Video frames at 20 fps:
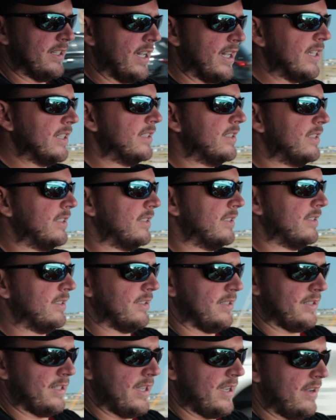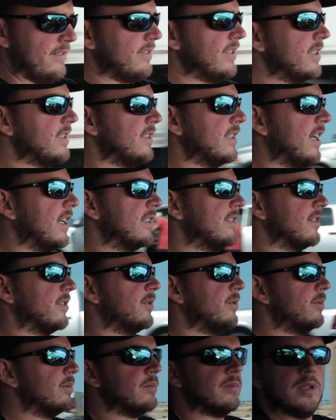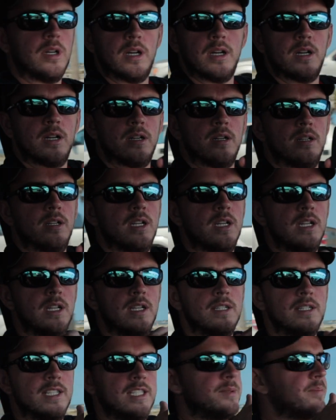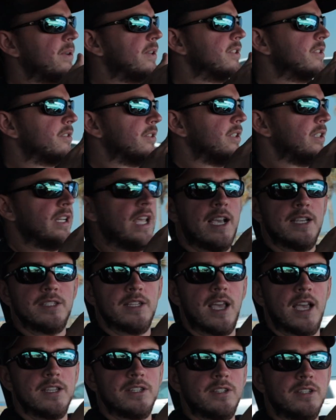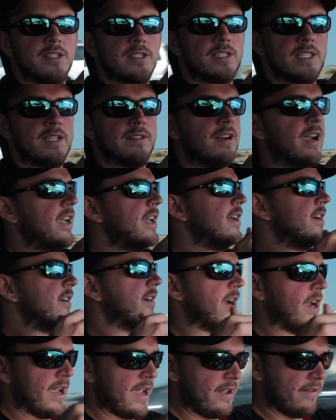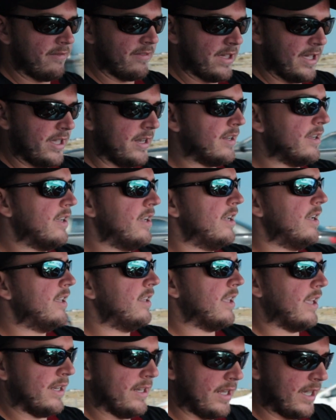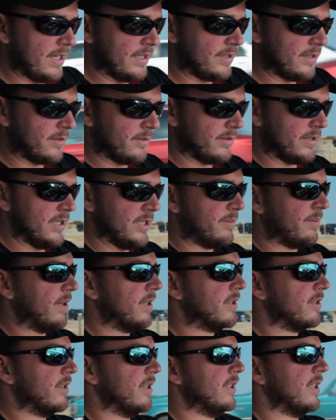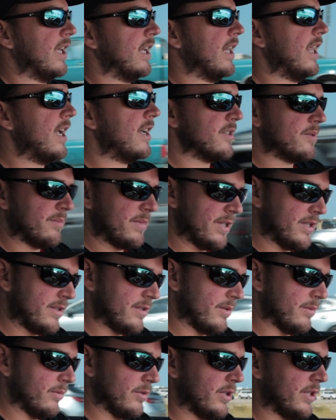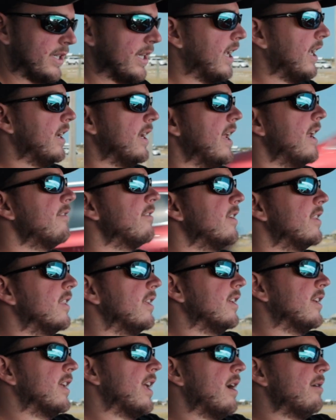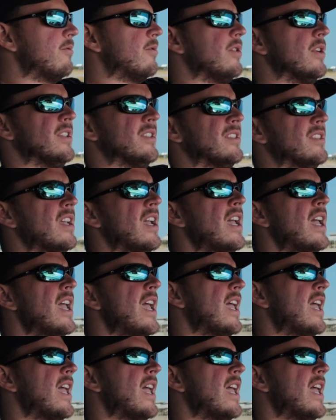nice little display screen. As you can see right here, I have that nice little display screen that allows me to look at everything at once.